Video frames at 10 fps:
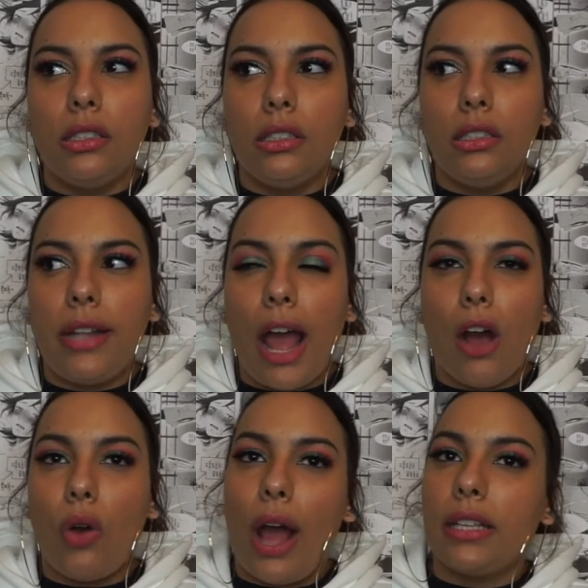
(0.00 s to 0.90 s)

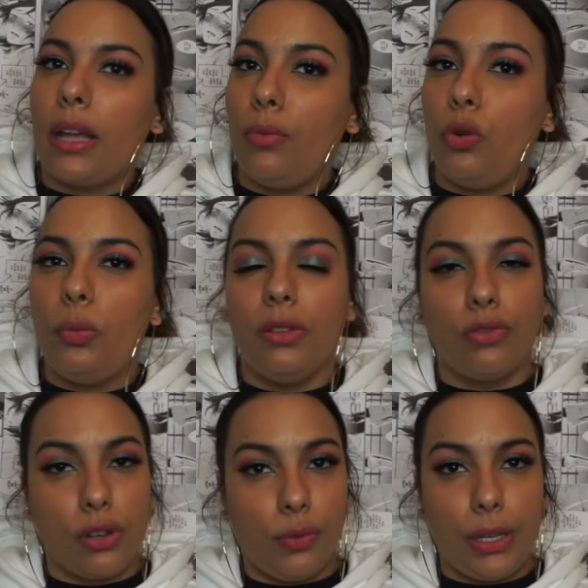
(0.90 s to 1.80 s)
now, as I will be
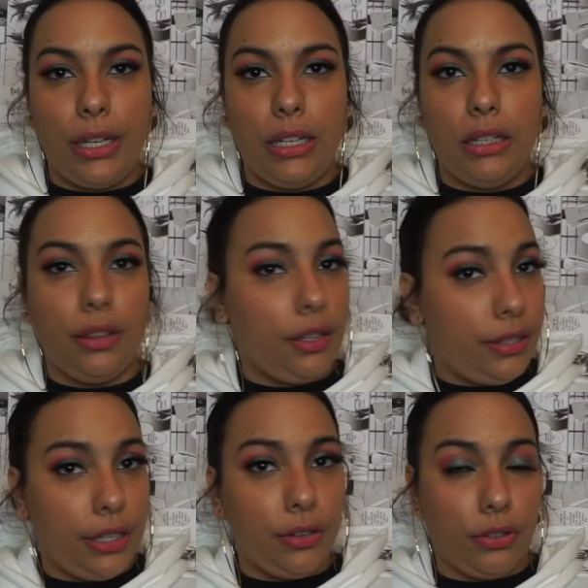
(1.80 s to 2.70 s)
rereading
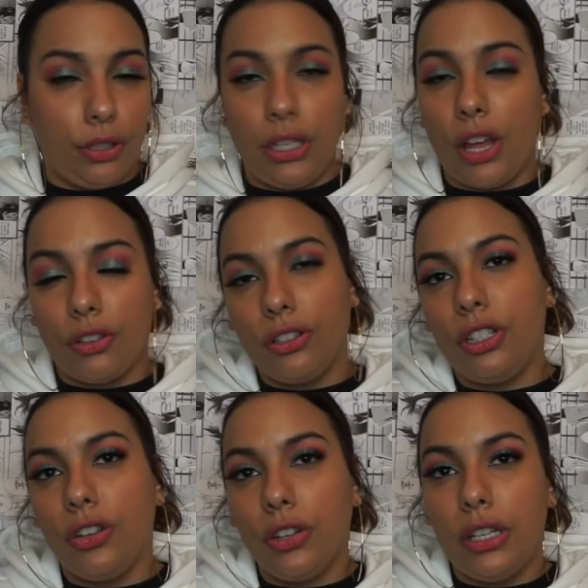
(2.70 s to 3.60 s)
the other
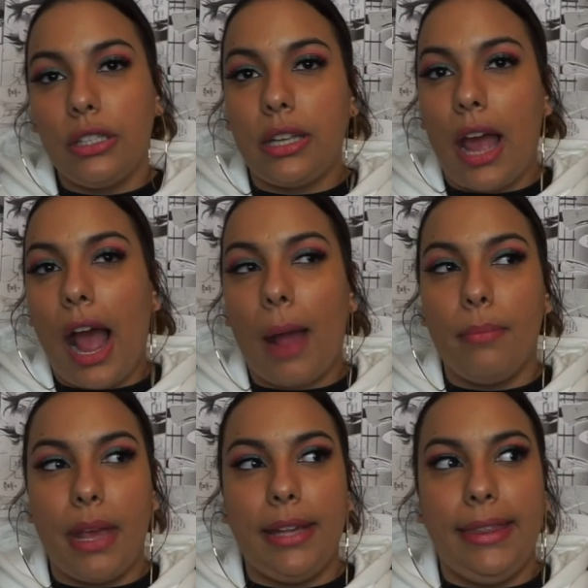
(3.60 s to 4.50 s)
series, I
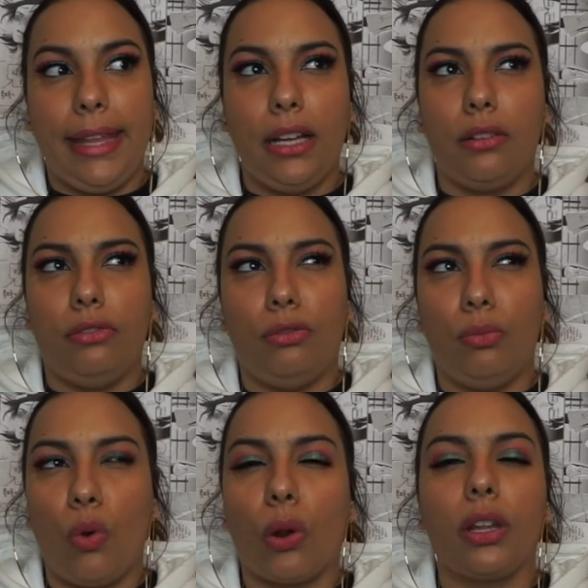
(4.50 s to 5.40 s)
may think of
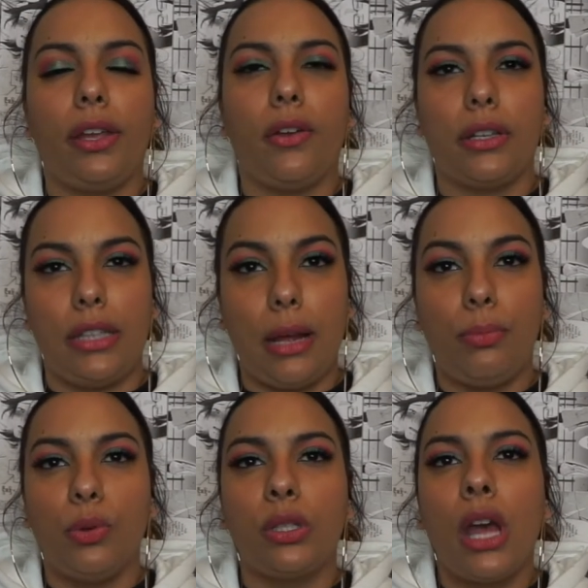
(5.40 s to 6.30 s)
more clear
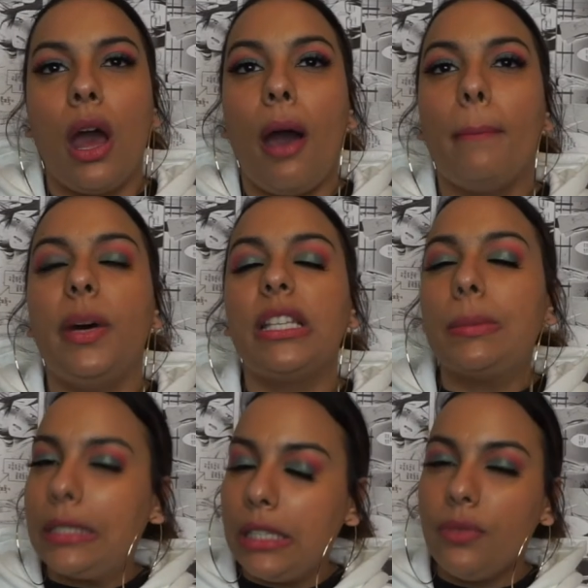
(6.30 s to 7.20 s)
examples. But
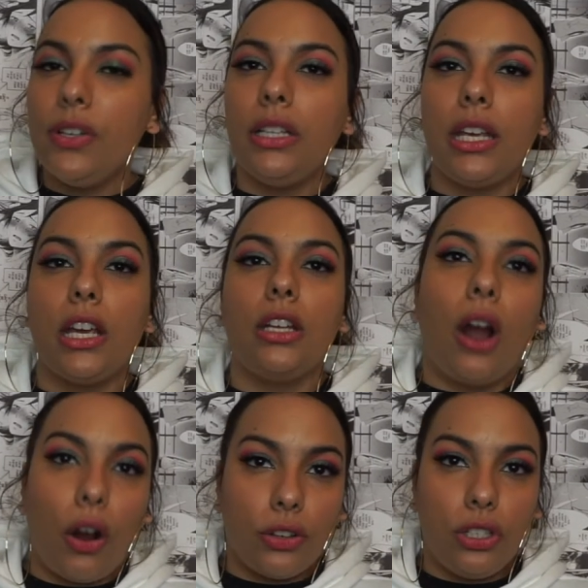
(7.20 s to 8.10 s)
specifically in
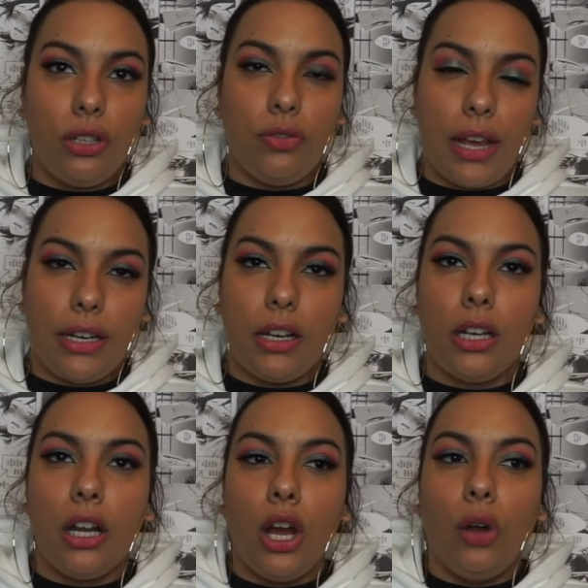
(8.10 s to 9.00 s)
RG
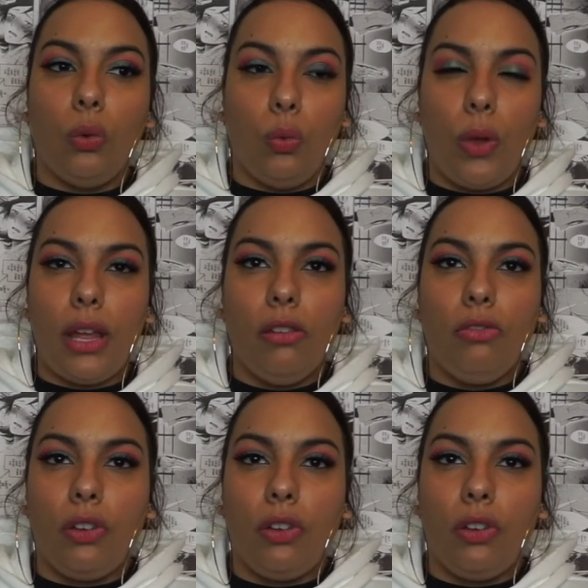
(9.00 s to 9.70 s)
Veda, with